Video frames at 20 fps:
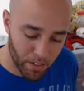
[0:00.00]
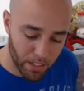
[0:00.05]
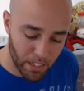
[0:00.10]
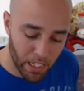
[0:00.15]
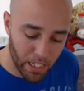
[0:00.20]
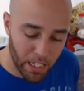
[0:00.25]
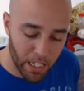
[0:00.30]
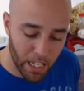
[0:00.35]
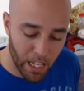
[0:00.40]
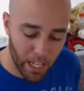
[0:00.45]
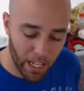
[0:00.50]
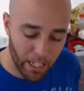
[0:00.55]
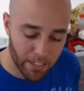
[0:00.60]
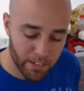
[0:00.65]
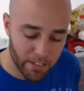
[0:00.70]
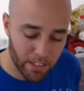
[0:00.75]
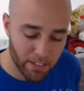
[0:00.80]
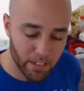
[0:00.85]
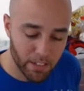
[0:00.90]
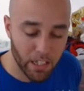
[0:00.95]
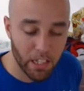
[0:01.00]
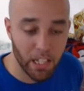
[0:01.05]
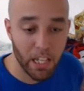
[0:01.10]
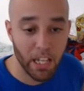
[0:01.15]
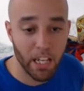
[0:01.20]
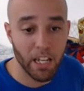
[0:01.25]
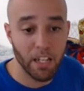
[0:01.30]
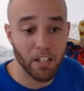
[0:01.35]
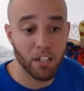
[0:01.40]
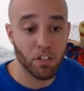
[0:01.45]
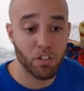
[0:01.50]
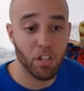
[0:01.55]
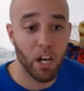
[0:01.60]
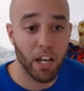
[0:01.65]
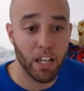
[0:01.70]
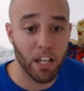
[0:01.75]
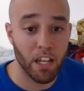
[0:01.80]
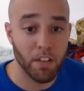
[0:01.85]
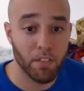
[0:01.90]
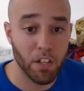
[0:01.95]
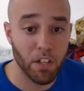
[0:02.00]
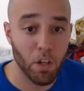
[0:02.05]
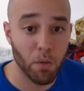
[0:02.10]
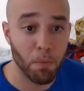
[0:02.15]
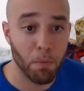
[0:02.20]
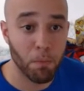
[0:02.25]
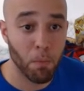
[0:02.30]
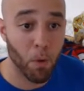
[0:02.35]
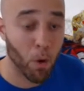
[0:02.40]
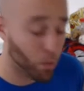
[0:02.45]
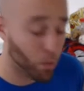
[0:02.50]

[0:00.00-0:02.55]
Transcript: Diaz as the lead to try to give a little bit more